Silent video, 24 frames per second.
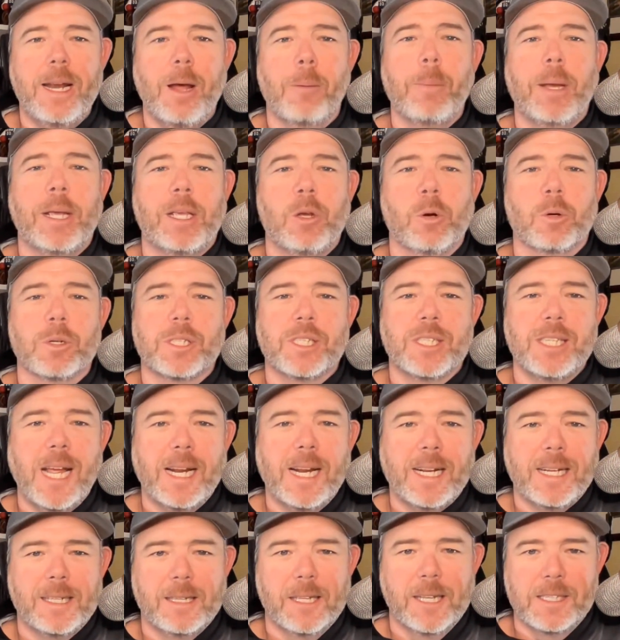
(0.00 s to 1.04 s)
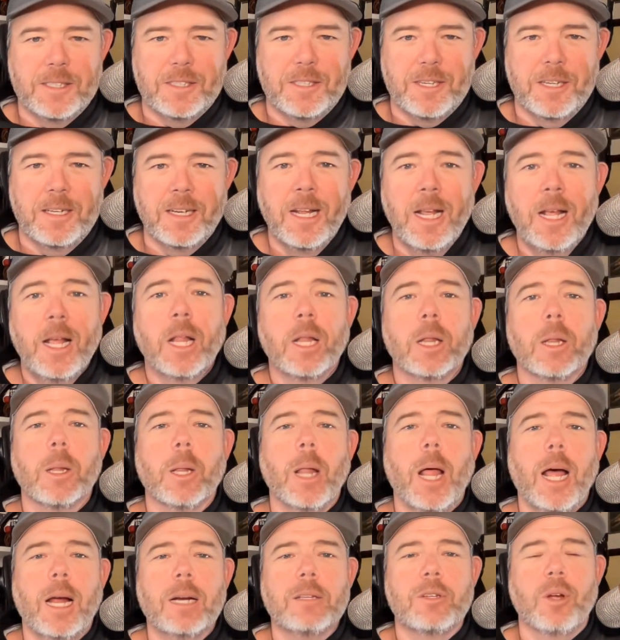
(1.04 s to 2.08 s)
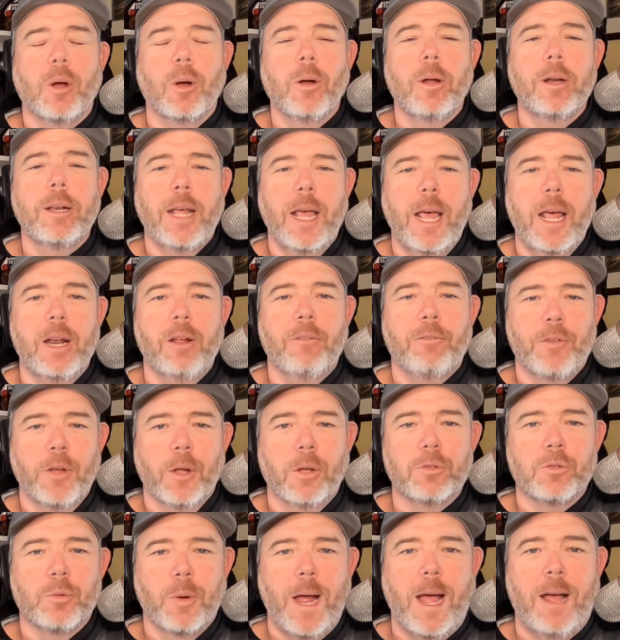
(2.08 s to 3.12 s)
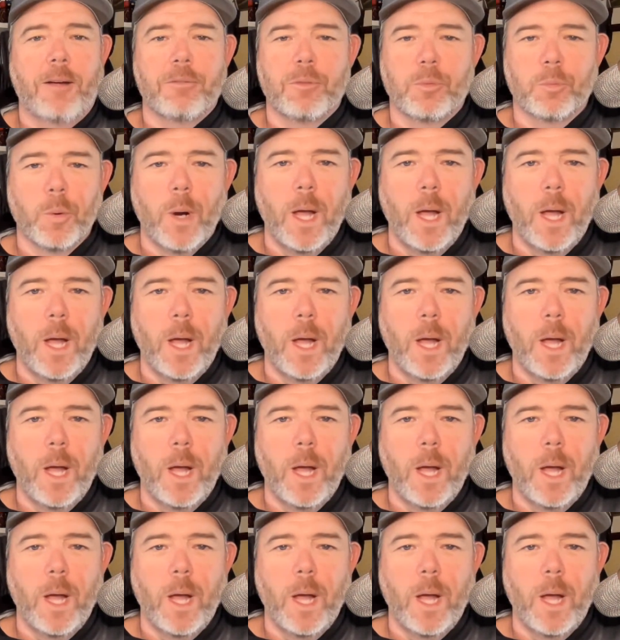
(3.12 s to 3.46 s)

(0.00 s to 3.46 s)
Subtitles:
Now make your second listen Locked On NFL Draft.